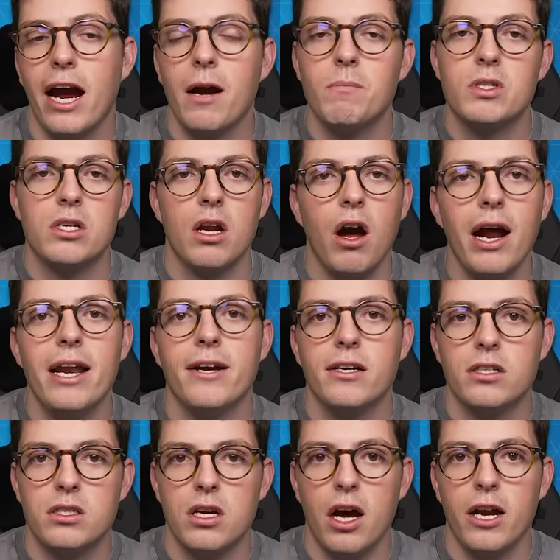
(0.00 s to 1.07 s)
I'm slightly
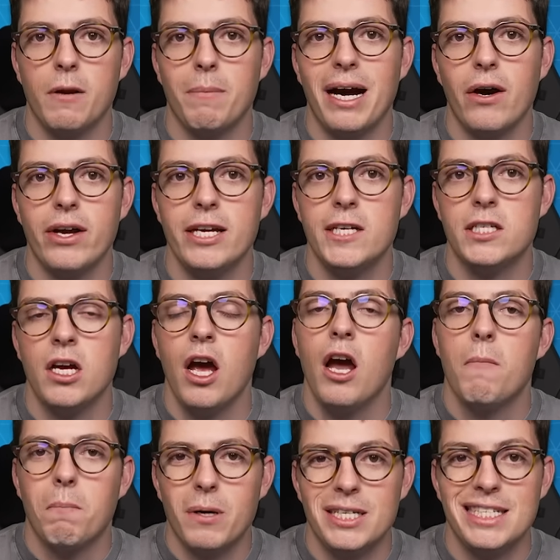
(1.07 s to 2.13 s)
concerned about his
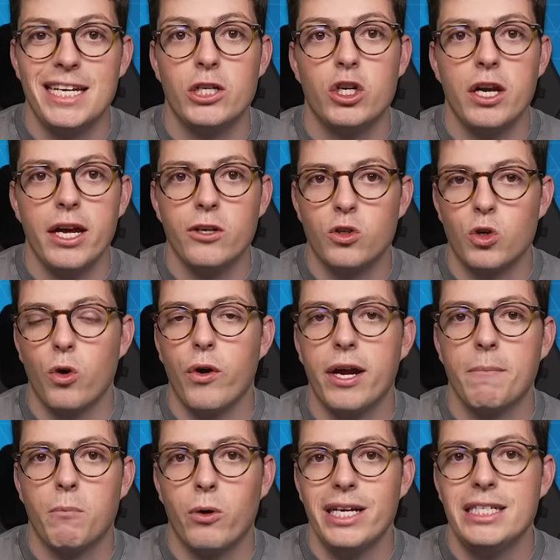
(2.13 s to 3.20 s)
positioning
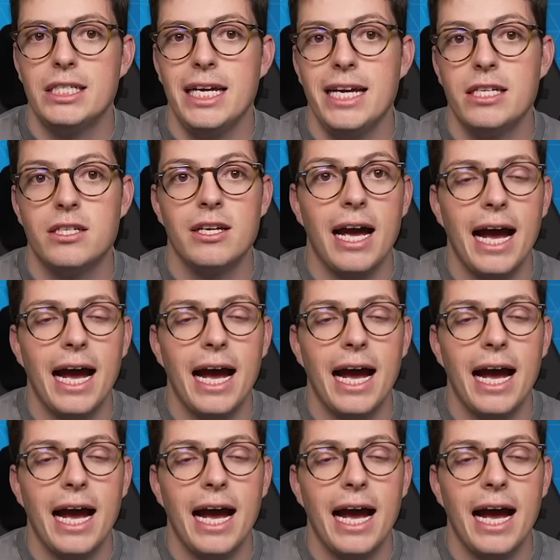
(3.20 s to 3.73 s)
during pre-season,